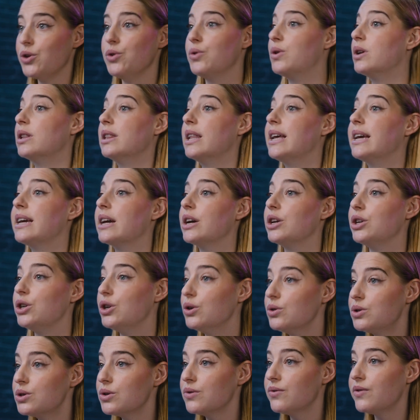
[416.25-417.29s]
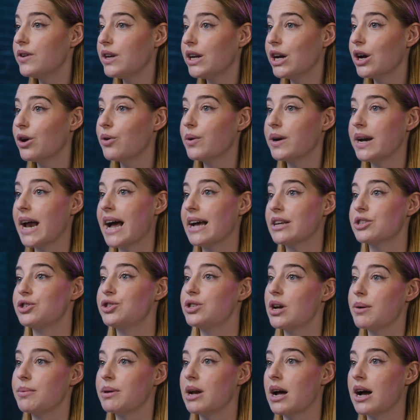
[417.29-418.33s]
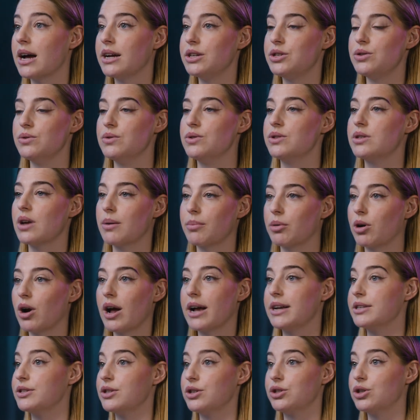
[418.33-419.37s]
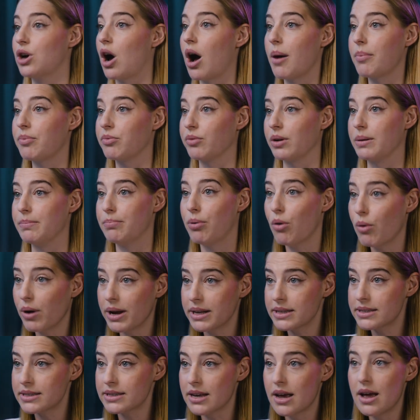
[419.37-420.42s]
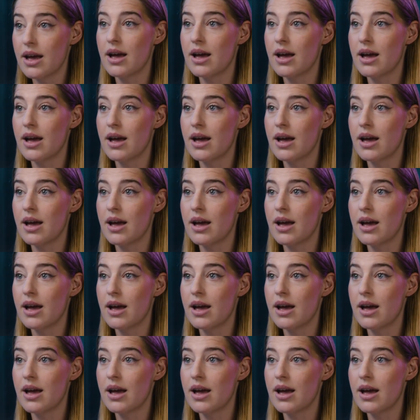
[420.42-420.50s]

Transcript: You could link a YouTube video and ask Gemini to summarize the top 3 points.